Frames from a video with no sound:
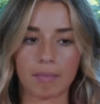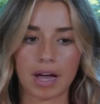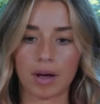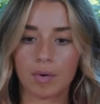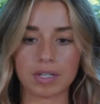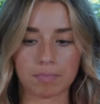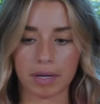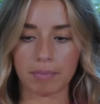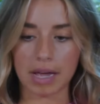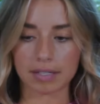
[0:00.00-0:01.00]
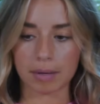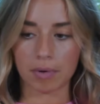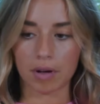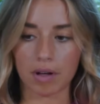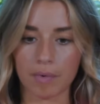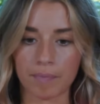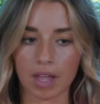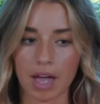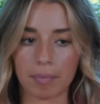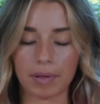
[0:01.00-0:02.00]
I always played basketball.
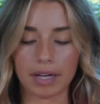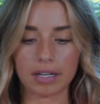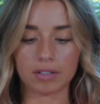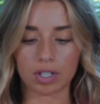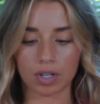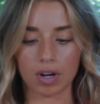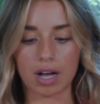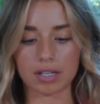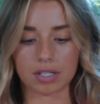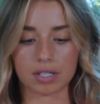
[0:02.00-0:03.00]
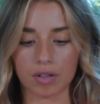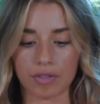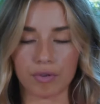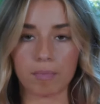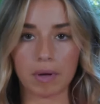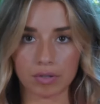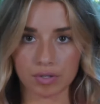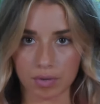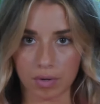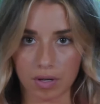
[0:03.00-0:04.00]
I played lacrosse through middle
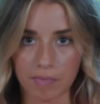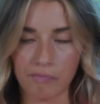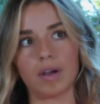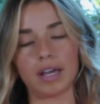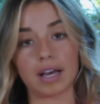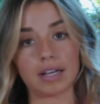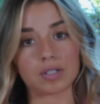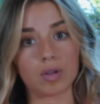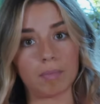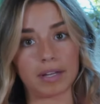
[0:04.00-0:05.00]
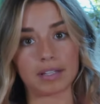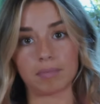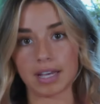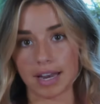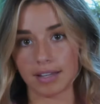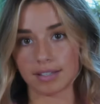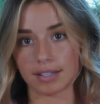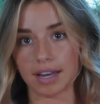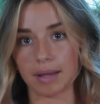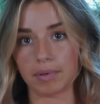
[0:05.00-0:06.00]
school. In high school, I picked up
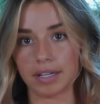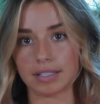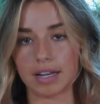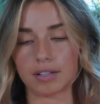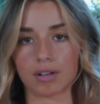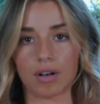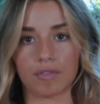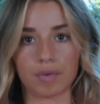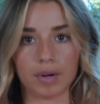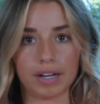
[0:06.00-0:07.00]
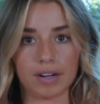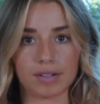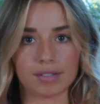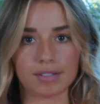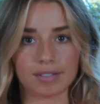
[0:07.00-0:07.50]
tennis and I played tennis all 4 years.